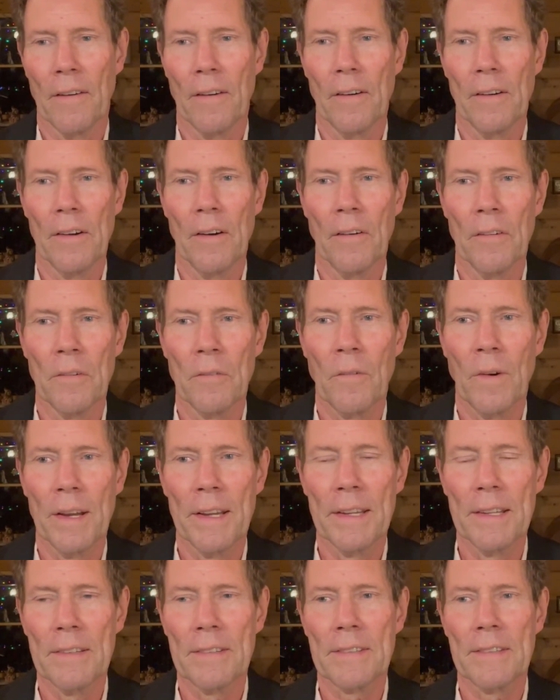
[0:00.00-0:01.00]
on
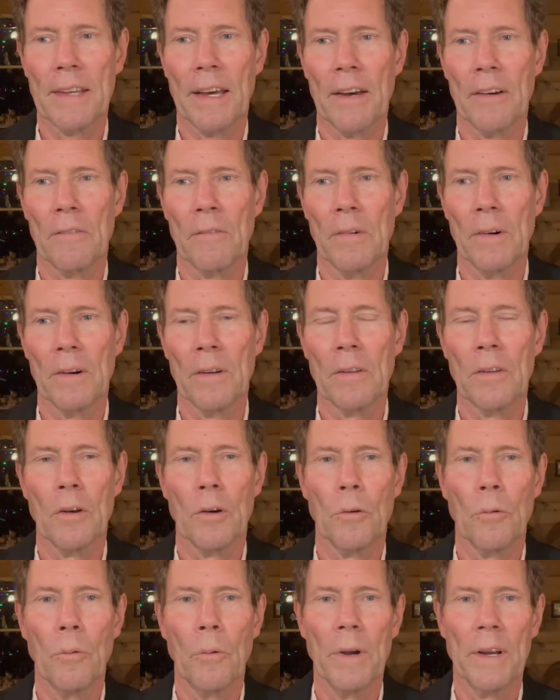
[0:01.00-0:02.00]
ways that will
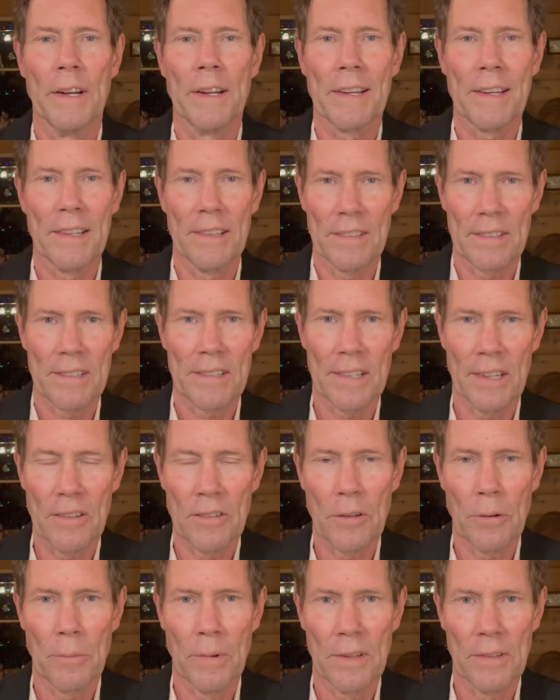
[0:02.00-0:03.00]
win a
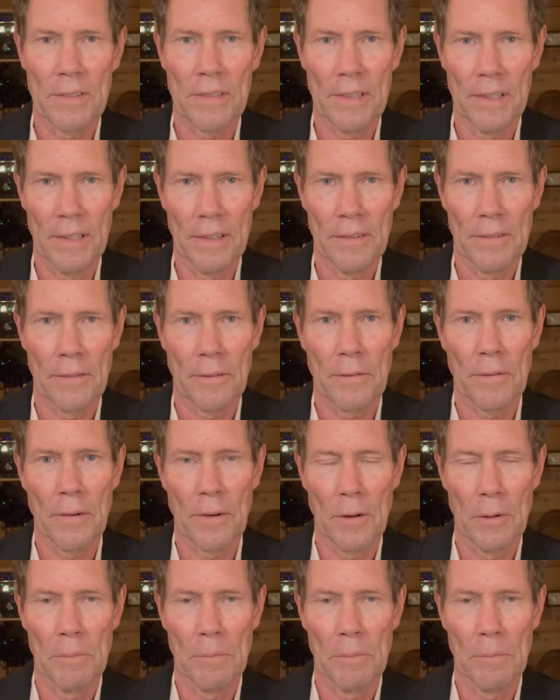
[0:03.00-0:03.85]
constituency for a